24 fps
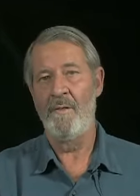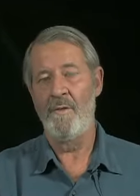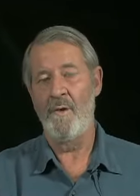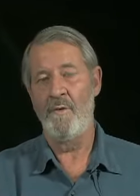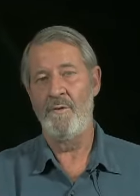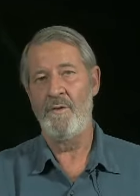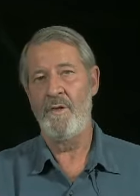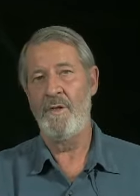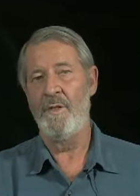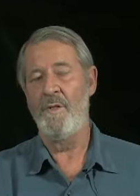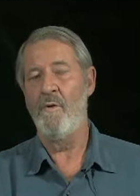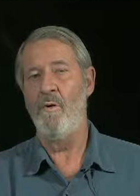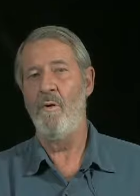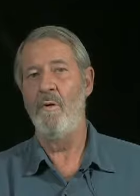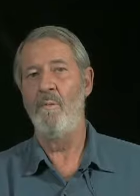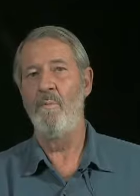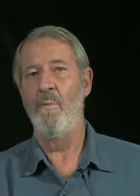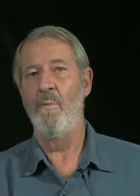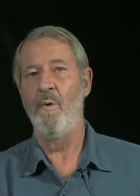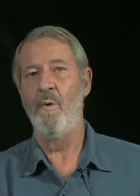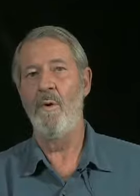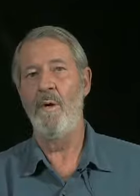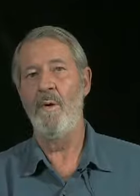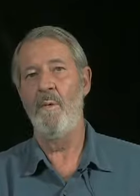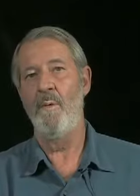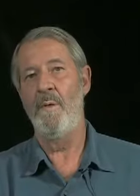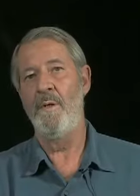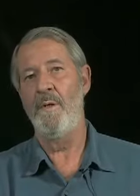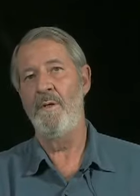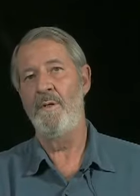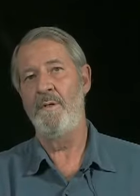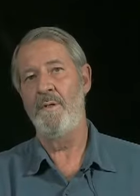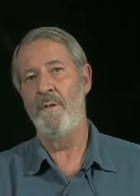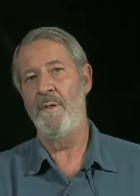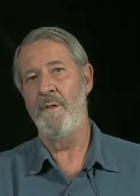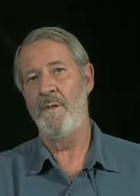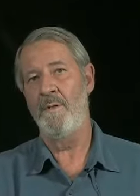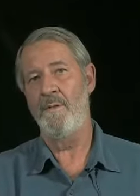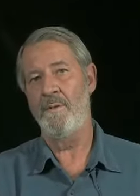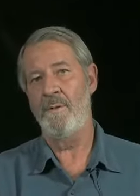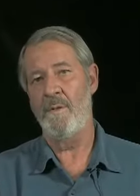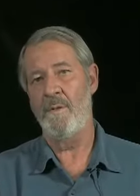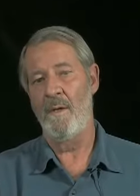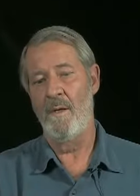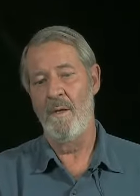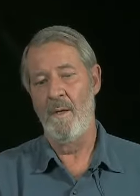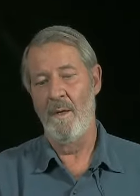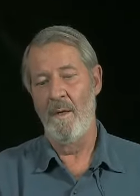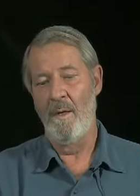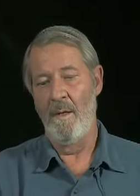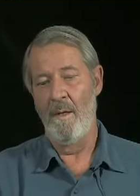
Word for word: Thirteen-year-old boy went into his